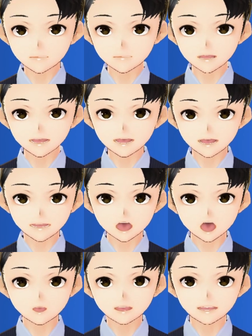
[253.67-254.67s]
Do you know
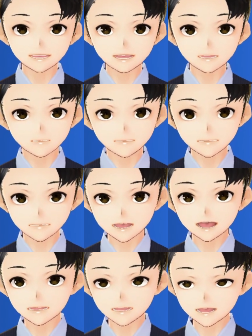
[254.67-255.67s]
where
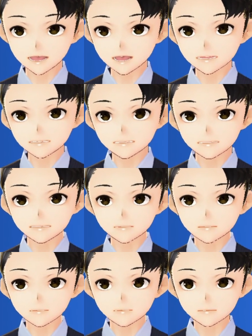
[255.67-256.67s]
F6 is?
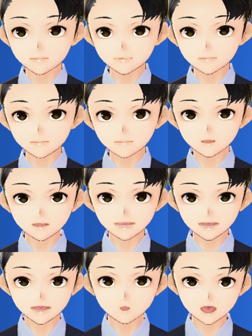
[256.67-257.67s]
Can
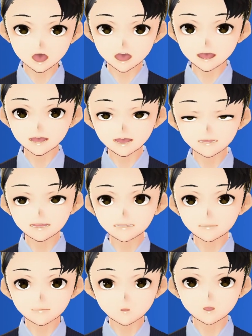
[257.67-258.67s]
you point
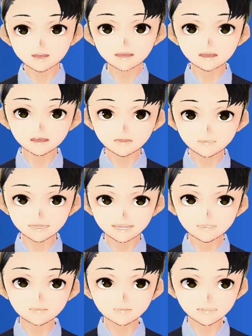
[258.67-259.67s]
where
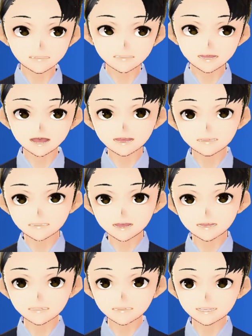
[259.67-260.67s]
F6
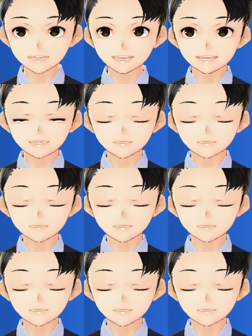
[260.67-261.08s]
is at?